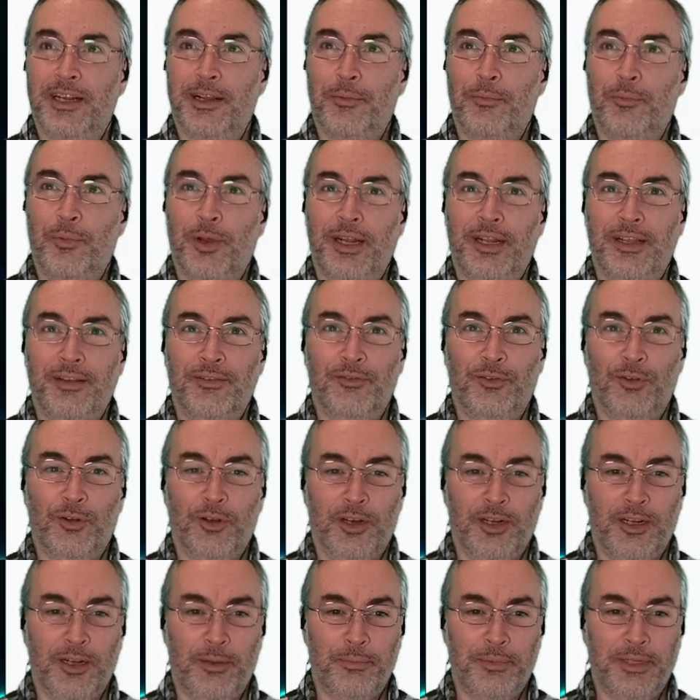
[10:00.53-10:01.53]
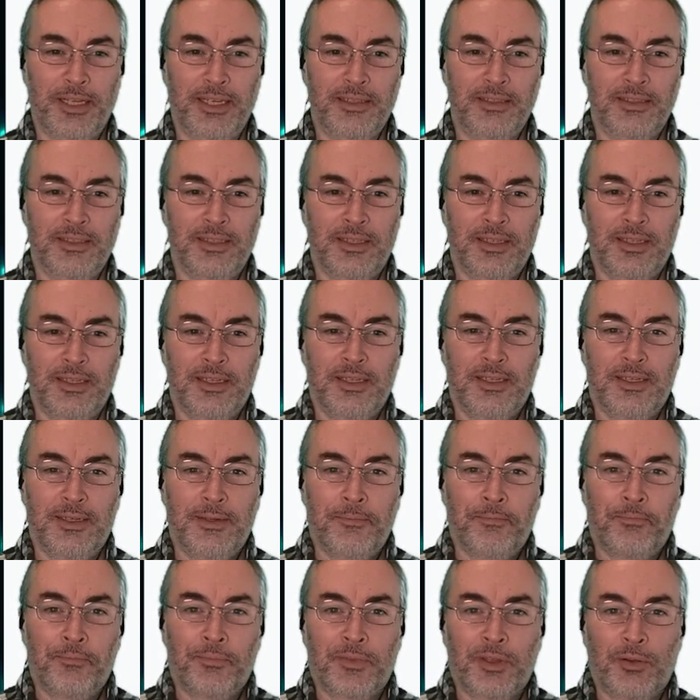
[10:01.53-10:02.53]
I'm waiting for an update.
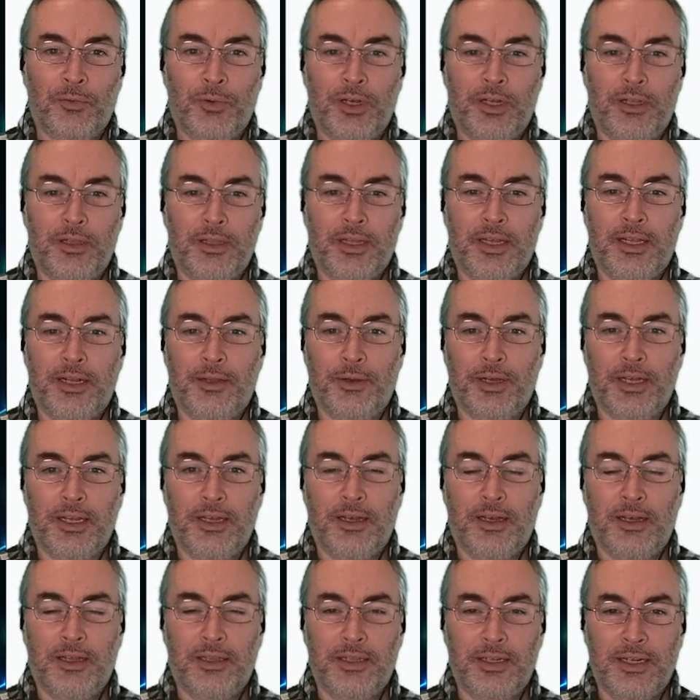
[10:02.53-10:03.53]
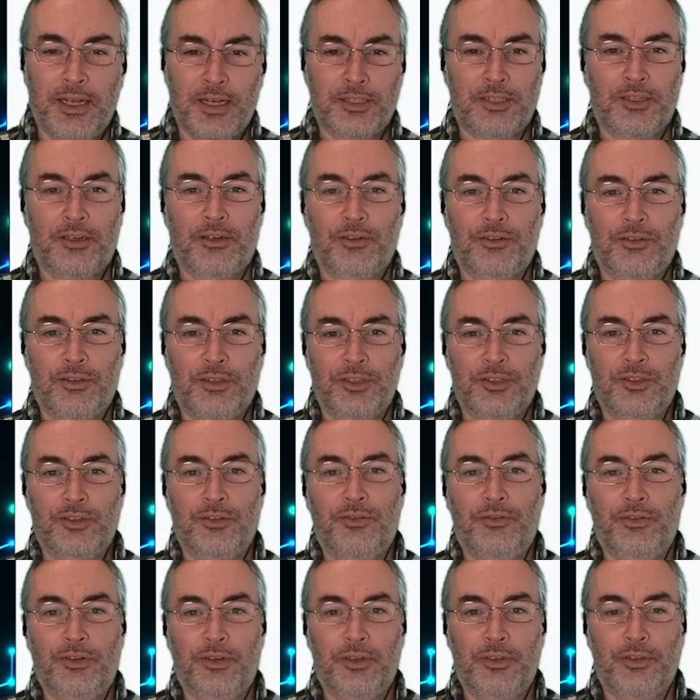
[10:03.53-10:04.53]
Well, anyway, the next article is
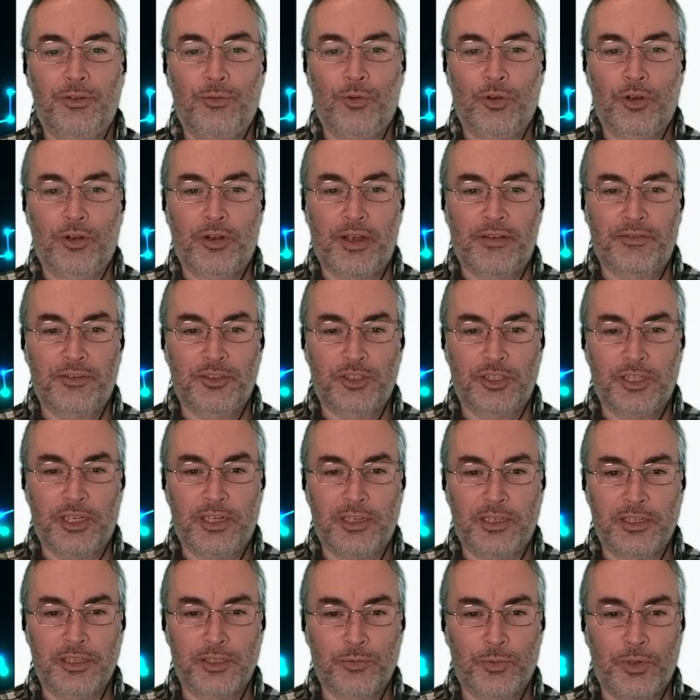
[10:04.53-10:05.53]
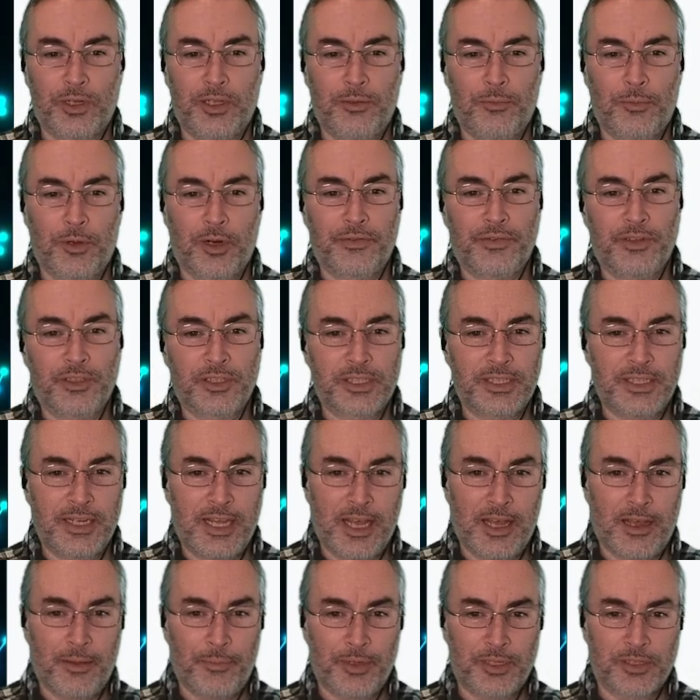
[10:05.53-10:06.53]
over on the WarCrafters channel as well. Marvel
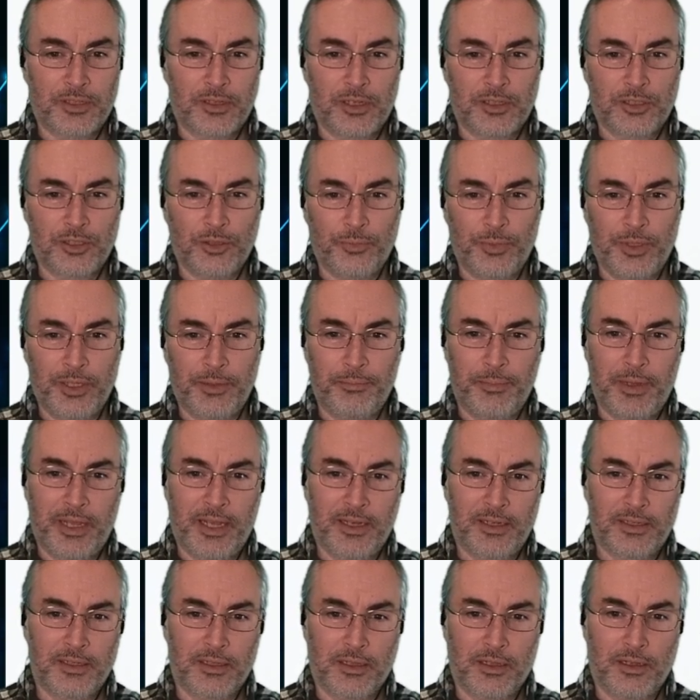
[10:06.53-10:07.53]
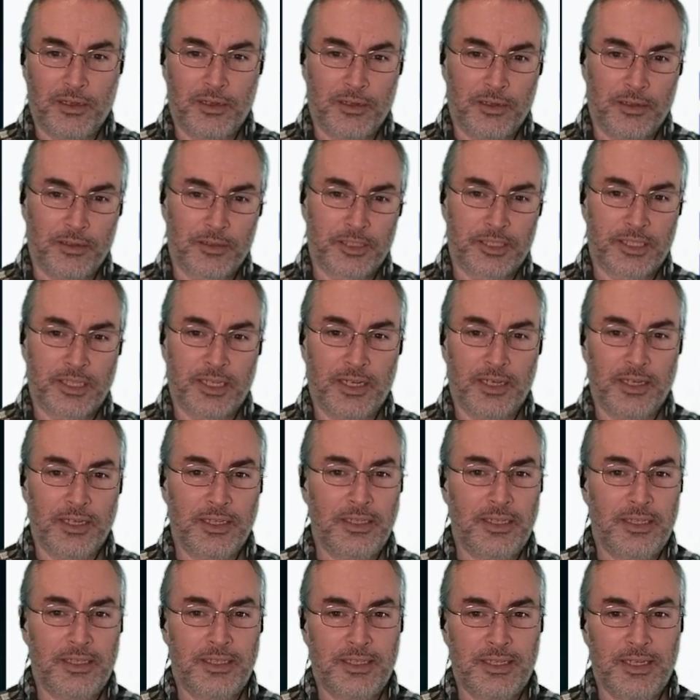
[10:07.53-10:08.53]
Snap has also been banned
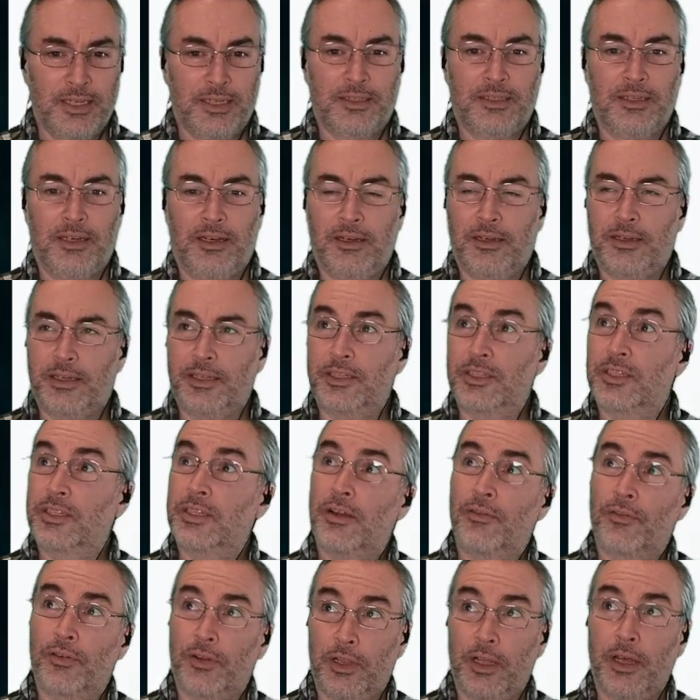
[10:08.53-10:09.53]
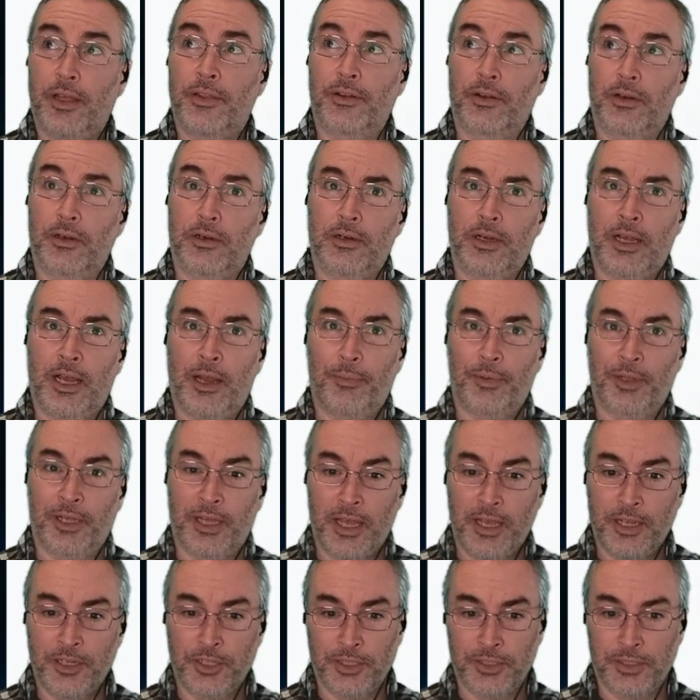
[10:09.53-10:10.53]
alongside TikTok and several other
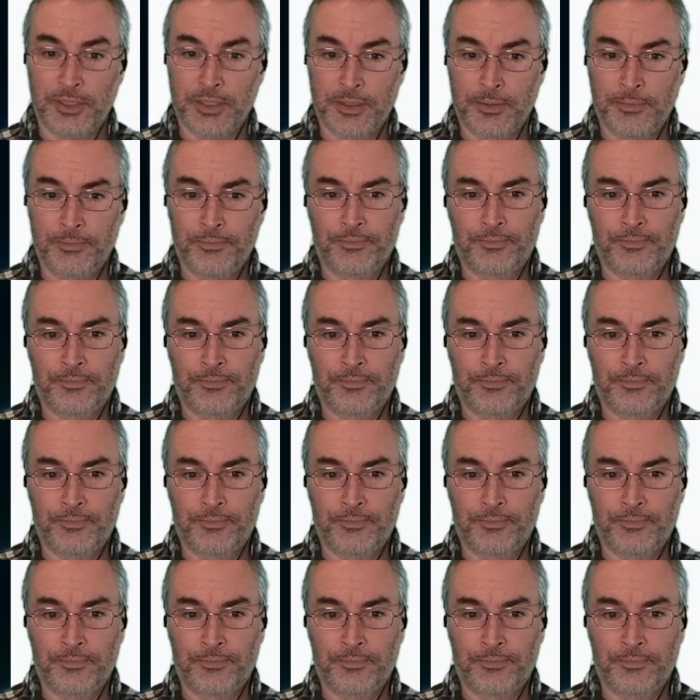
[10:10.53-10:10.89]
applications.